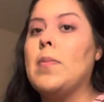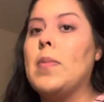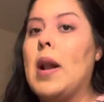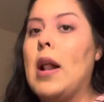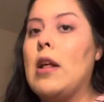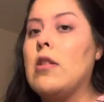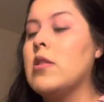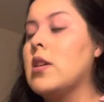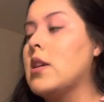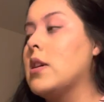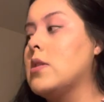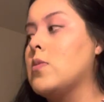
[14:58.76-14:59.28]
but I
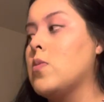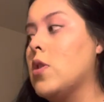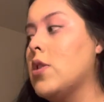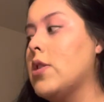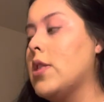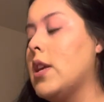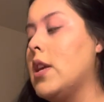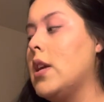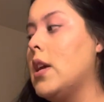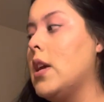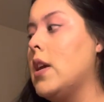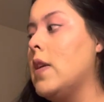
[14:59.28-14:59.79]
don't think it's
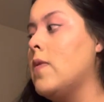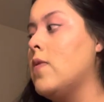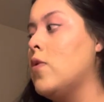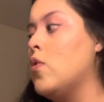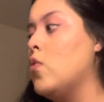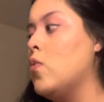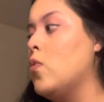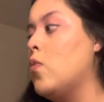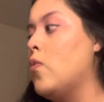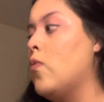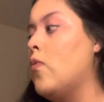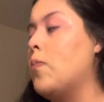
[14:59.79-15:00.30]
worth it if
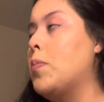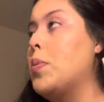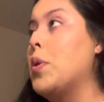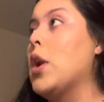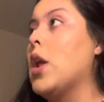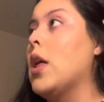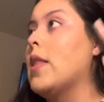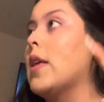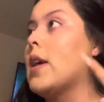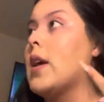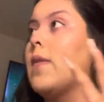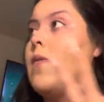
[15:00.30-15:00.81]
you put
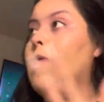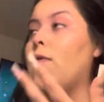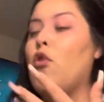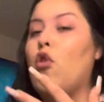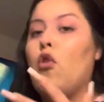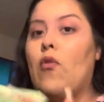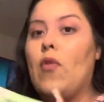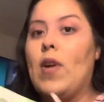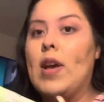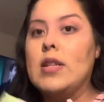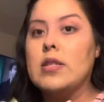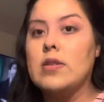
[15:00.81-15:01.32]
on like a full
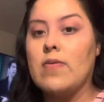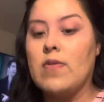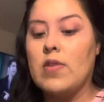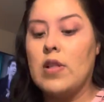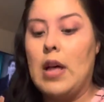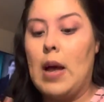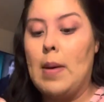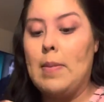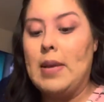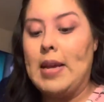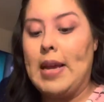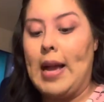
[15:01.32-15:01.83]
face of
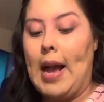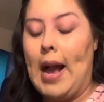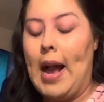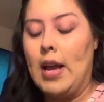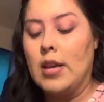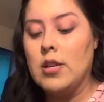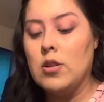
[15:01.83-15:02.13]
glam like I